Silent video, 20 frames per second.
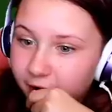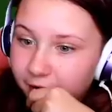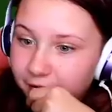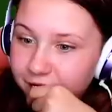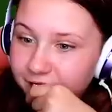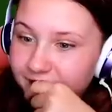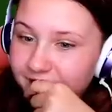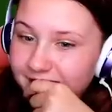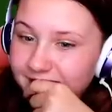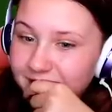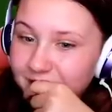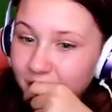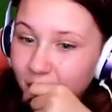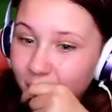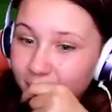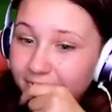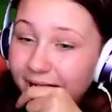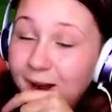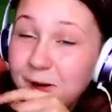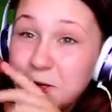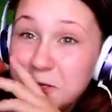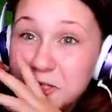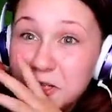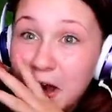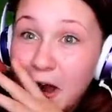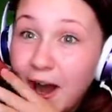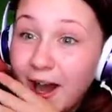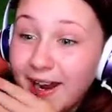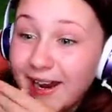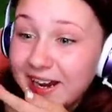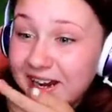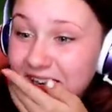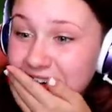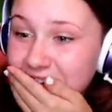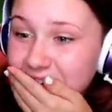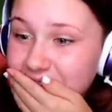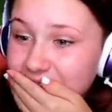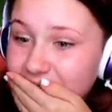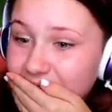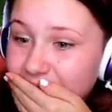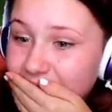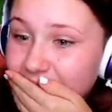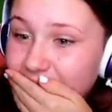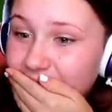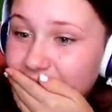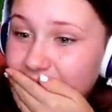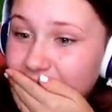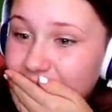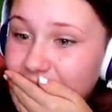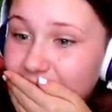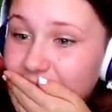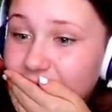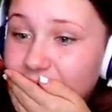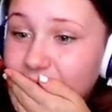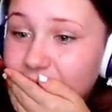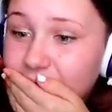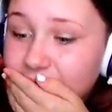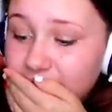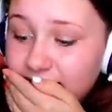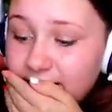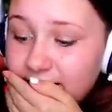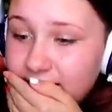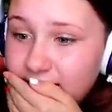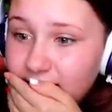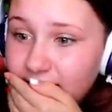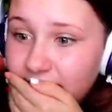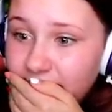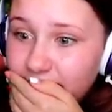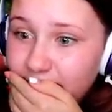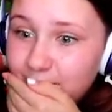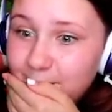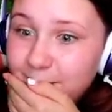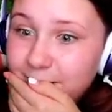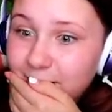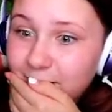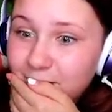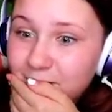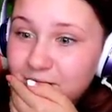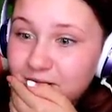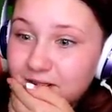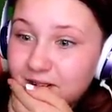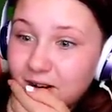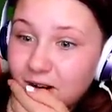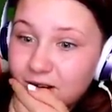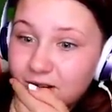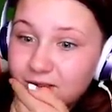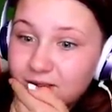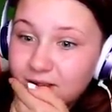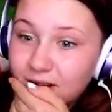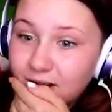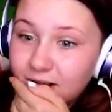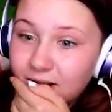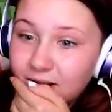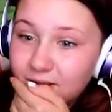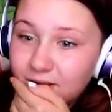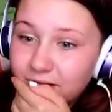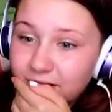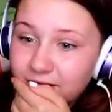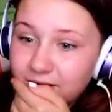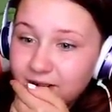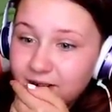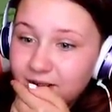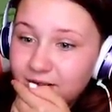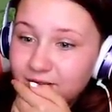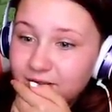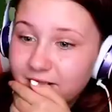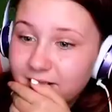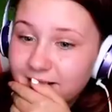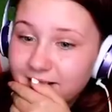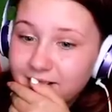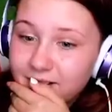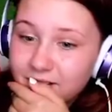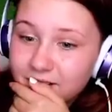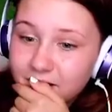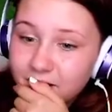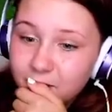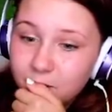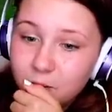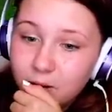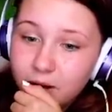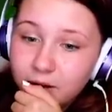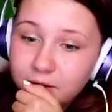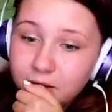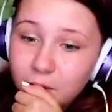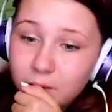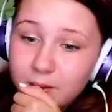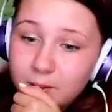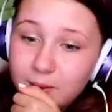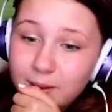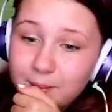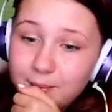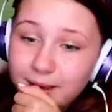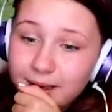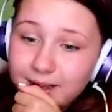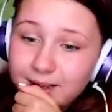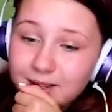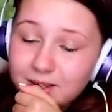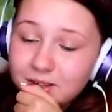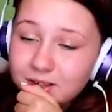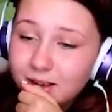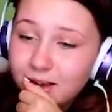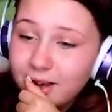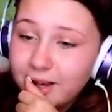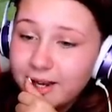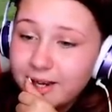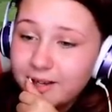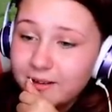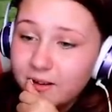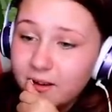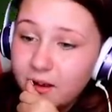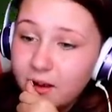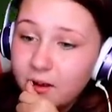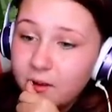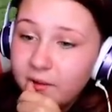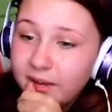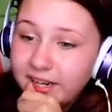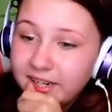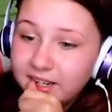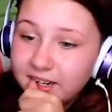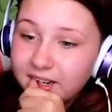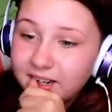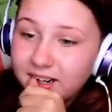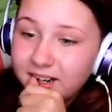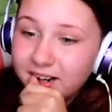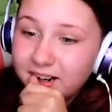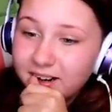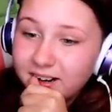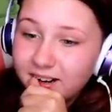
I think he's going outside. Okay, I hope he goes to the golf cart. Otherwise, I don't think this is gonna work. No, he went back inside. Wait, no.